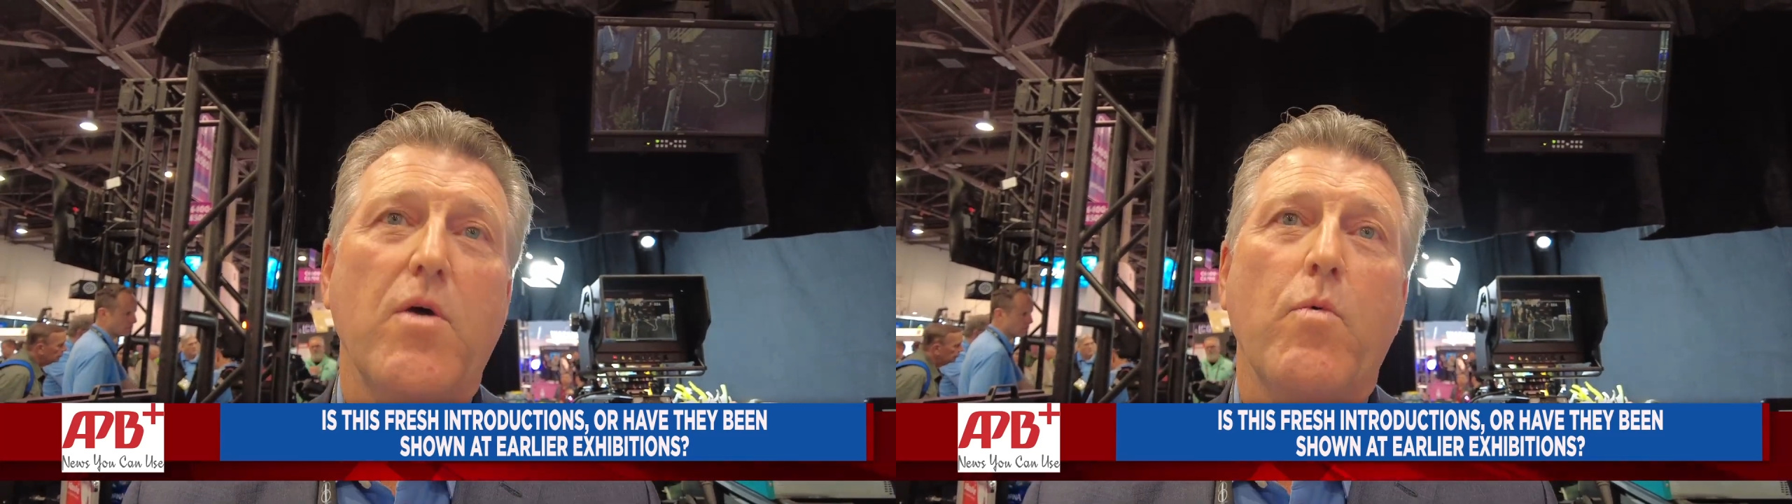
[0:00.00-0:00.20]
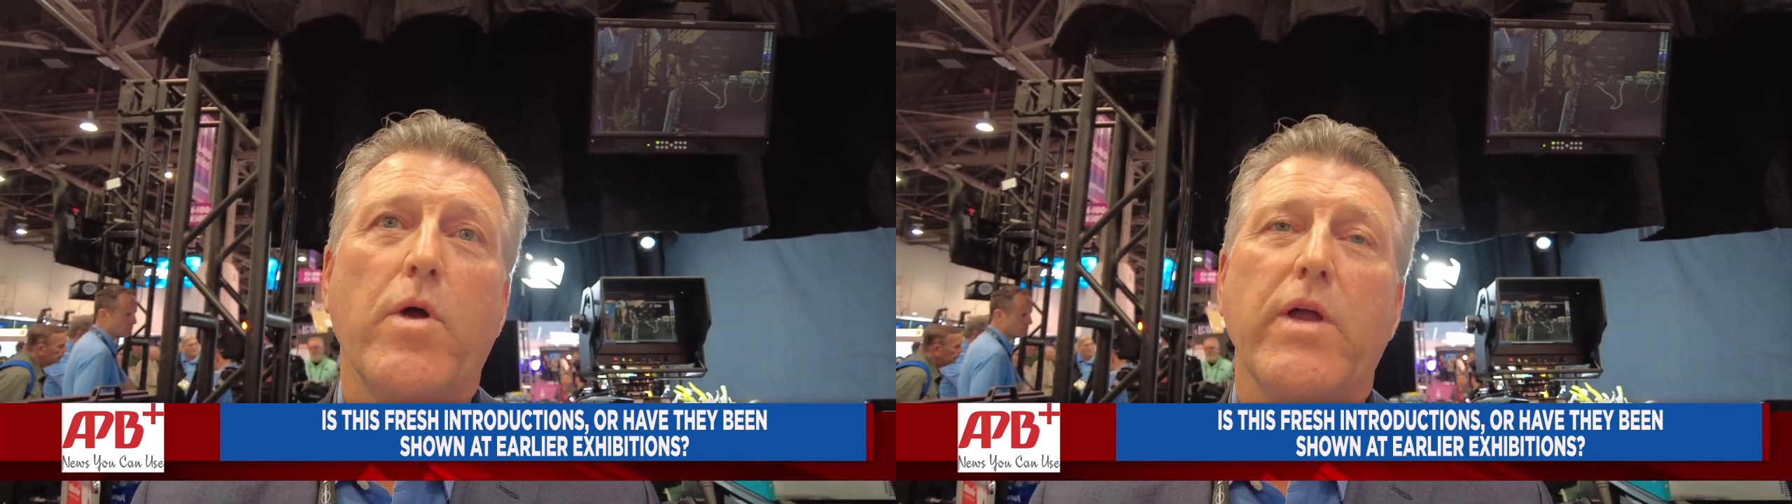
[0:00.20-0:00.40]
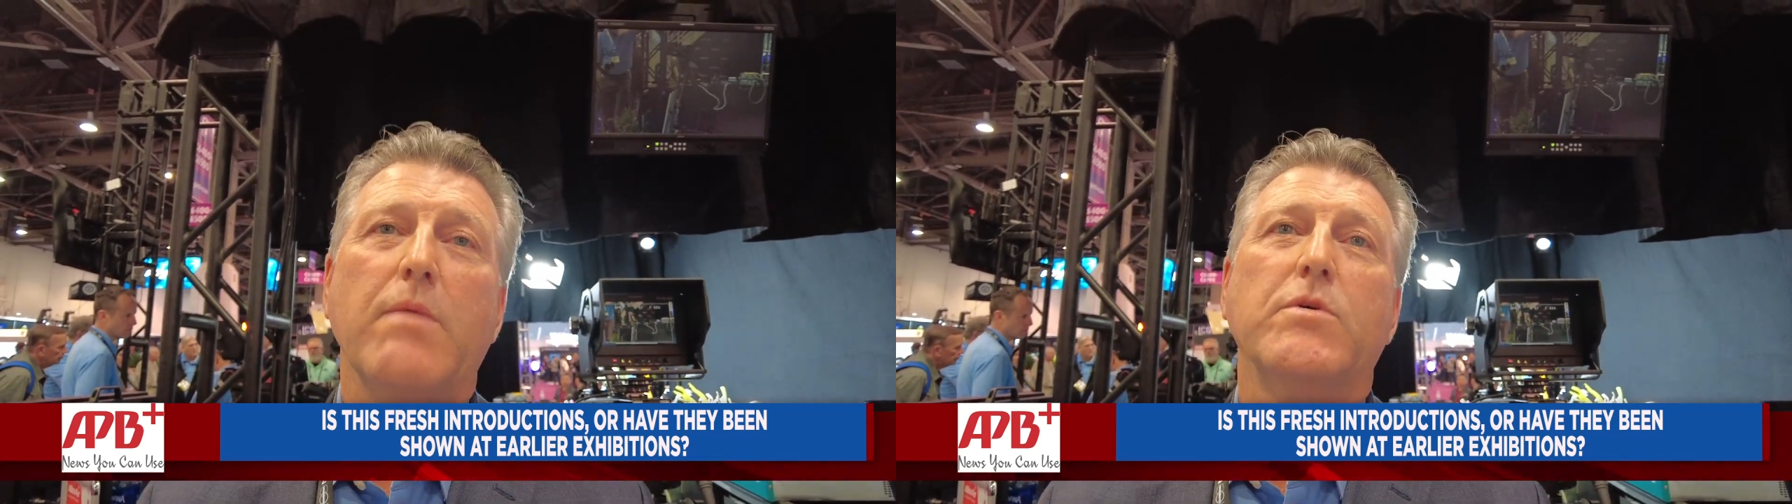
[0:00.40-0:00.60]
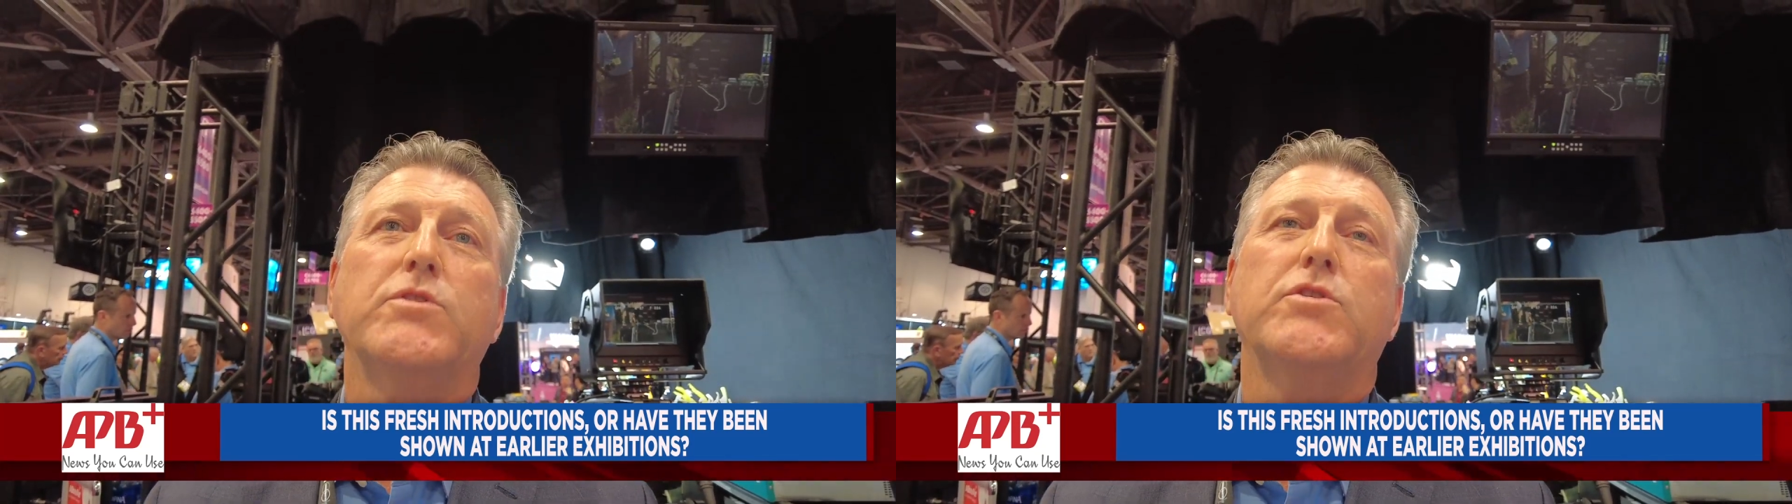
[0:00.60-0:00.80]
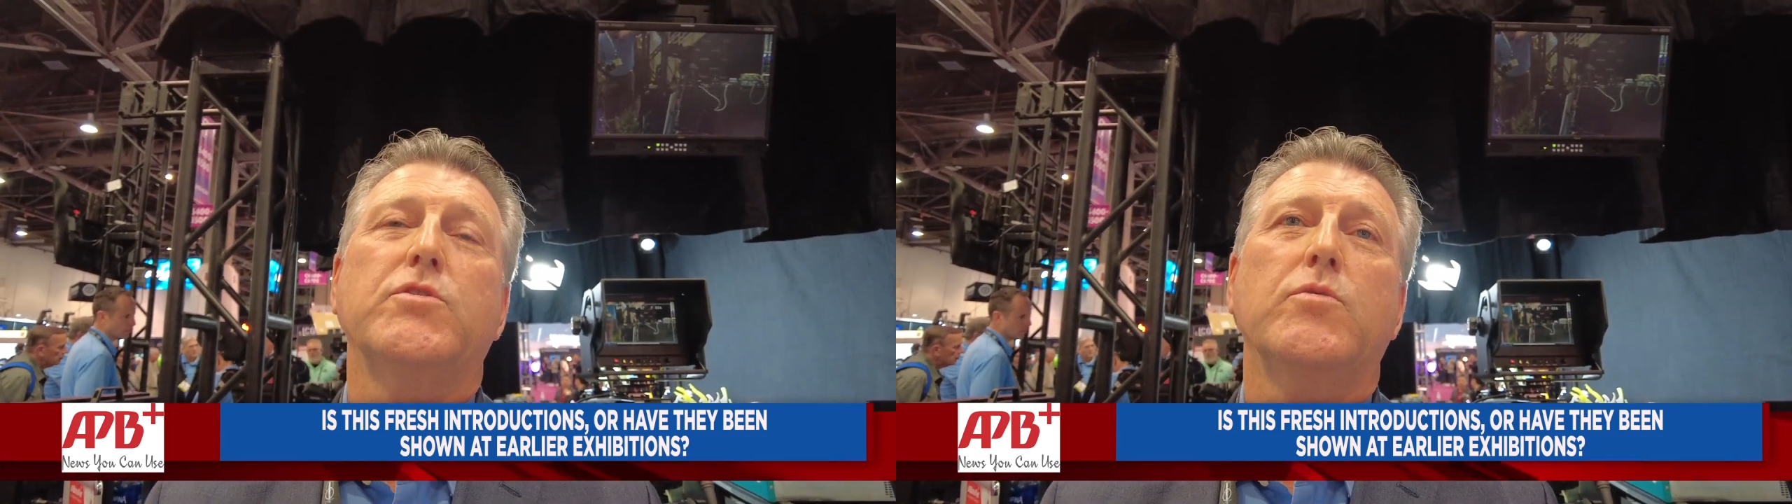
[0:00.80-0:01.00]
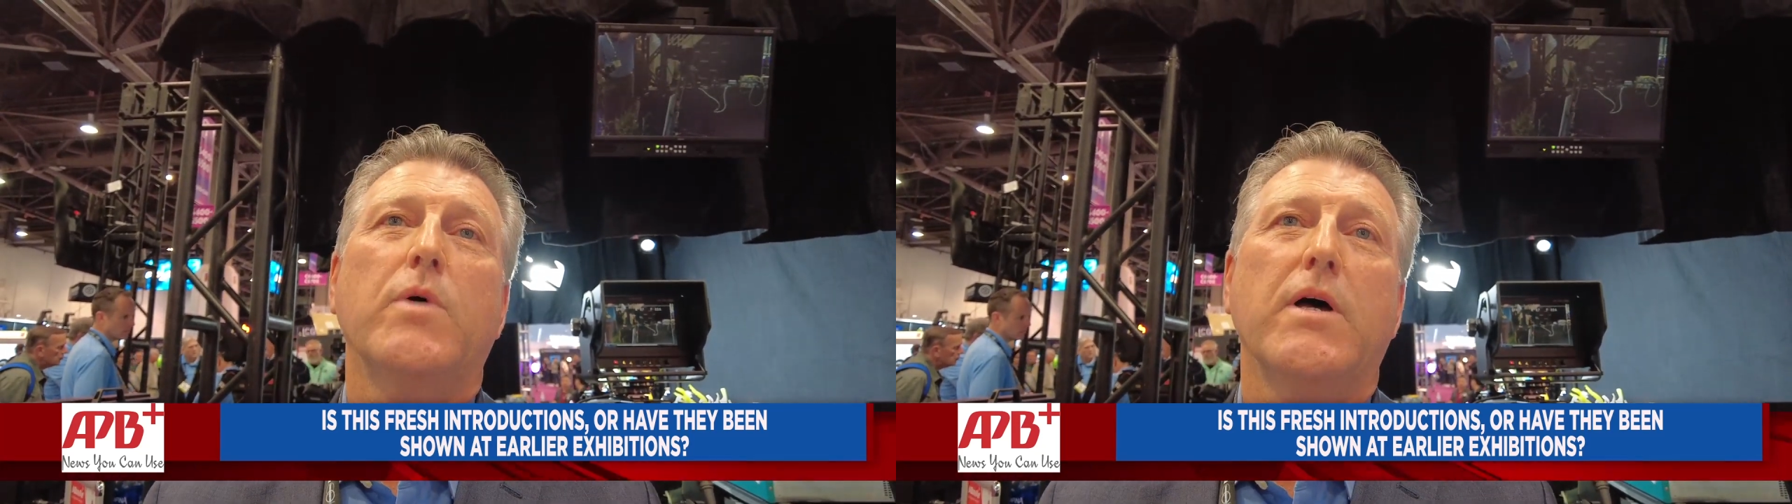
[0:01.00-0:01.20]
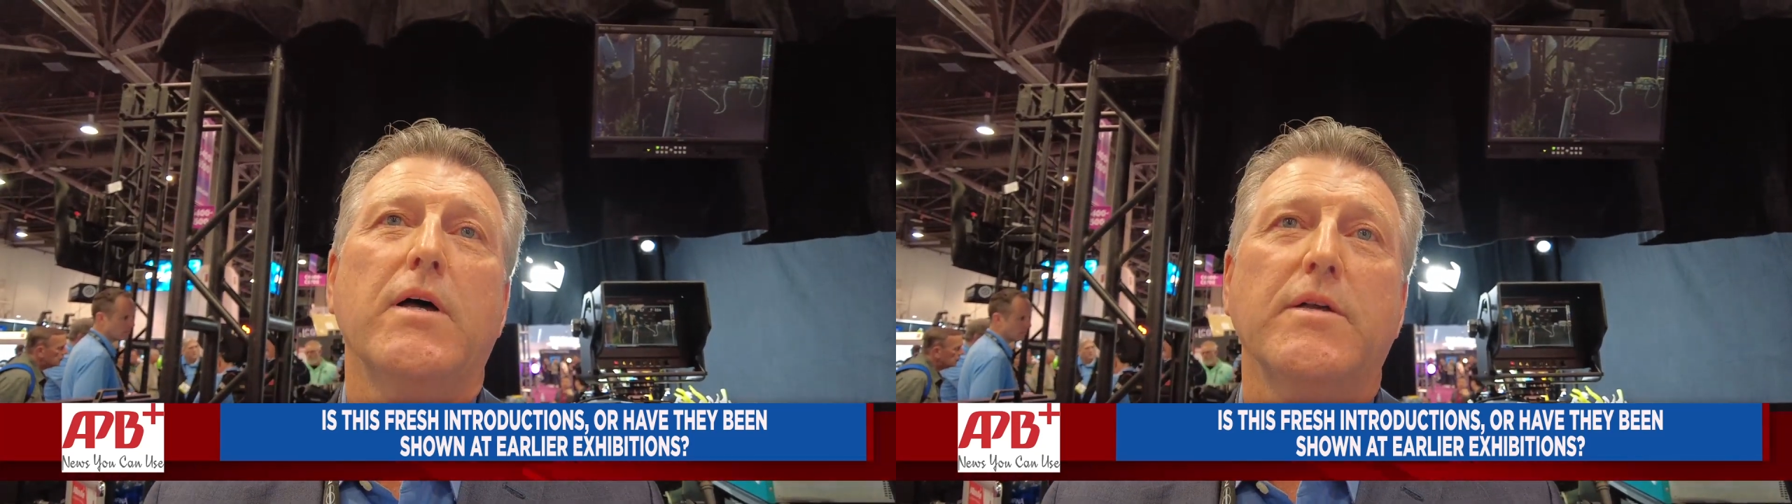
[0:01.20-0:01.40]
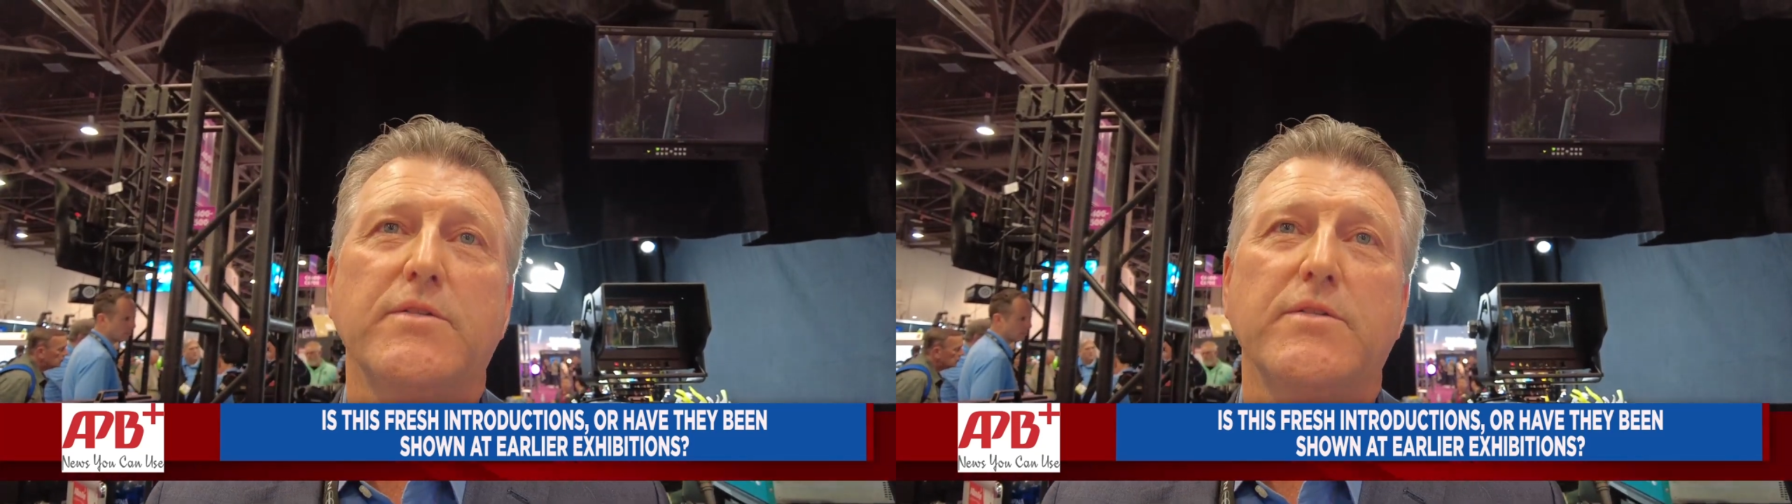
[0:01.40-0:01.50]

we're able to